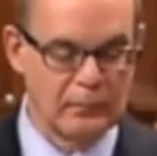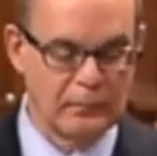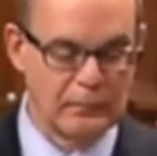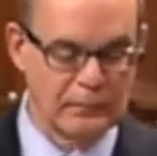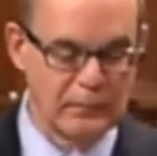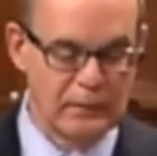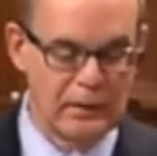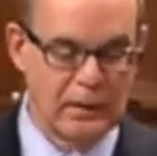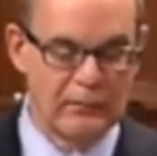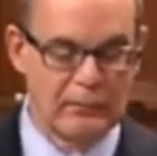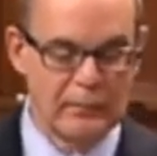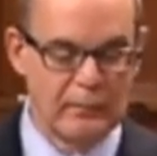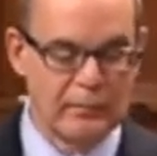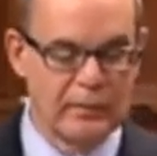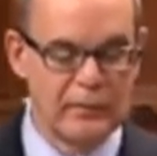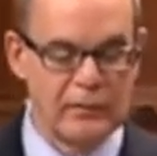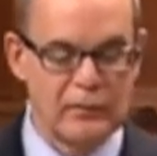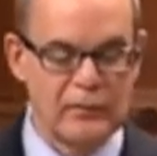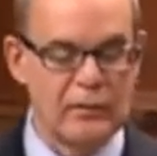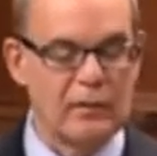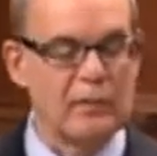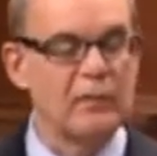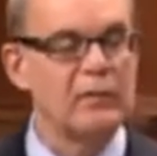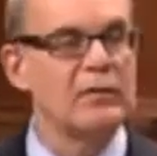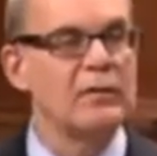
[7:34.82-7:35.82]
government
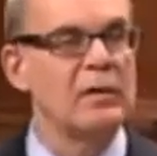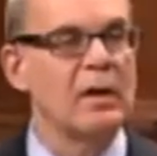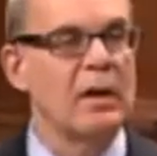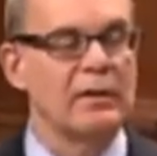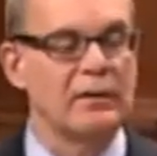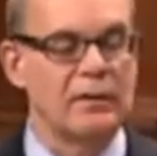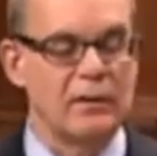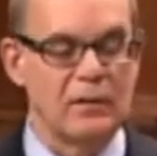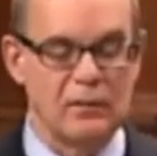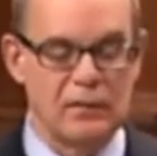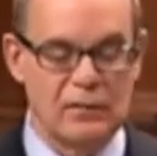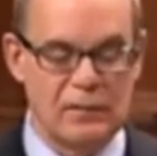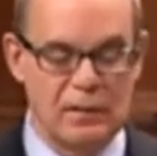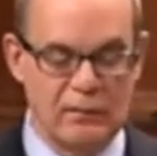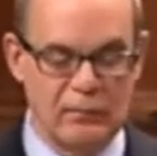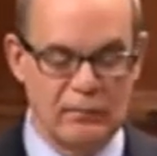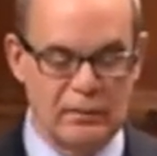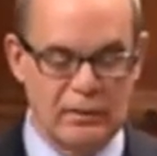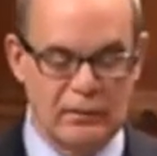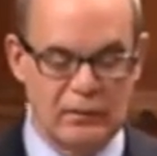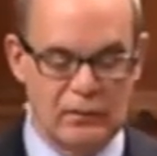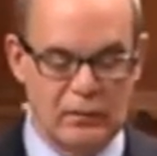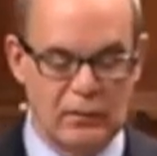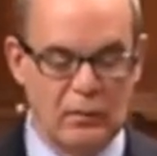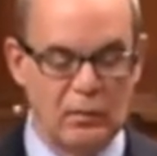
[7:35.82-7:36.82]
since
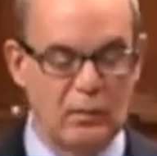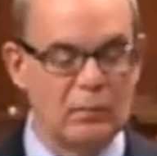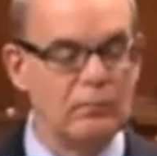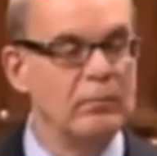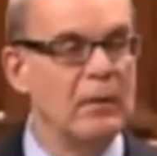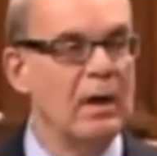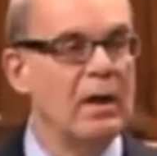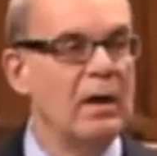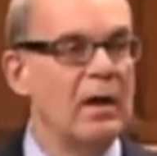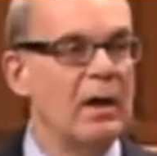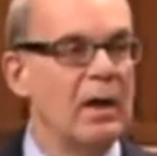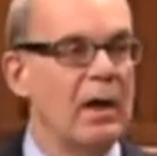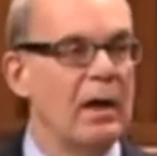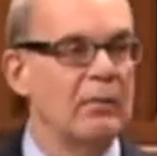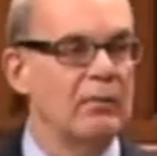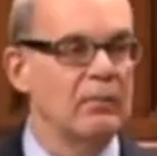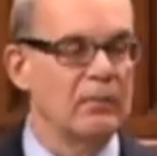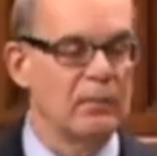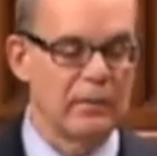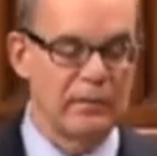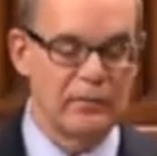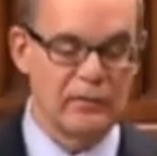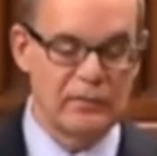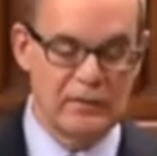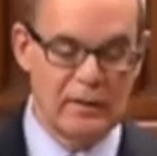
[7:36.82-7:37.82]
1972, and
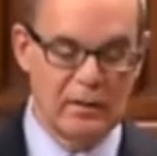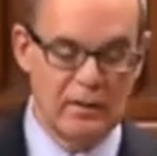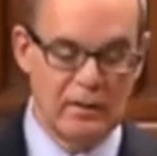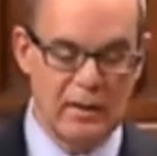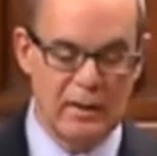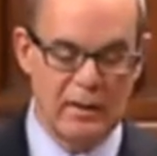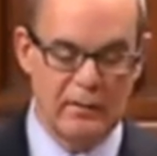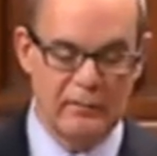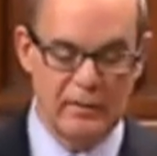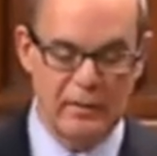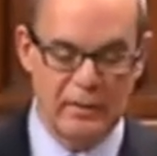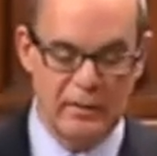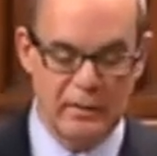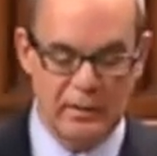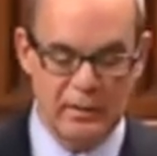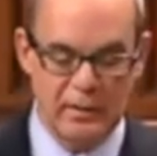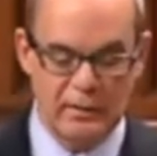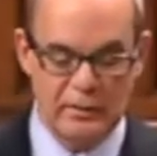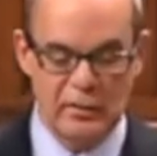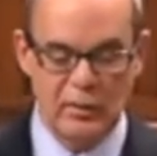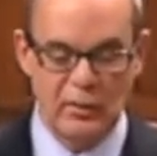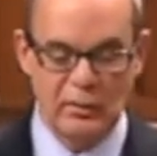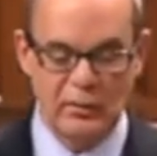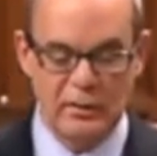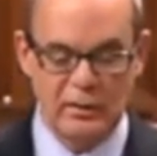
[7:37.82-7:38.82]
we still have a
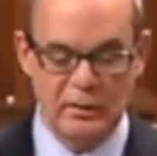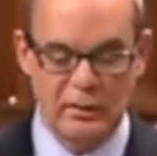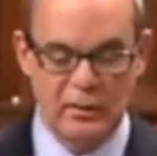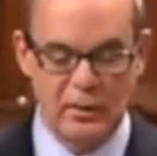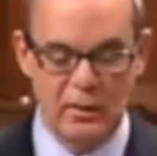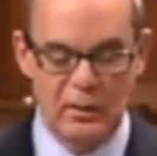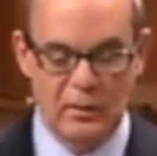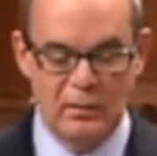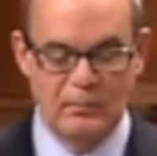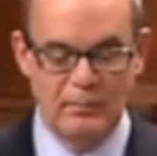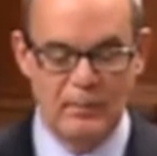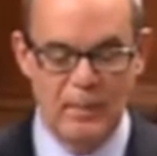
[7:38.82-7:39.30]
year to go.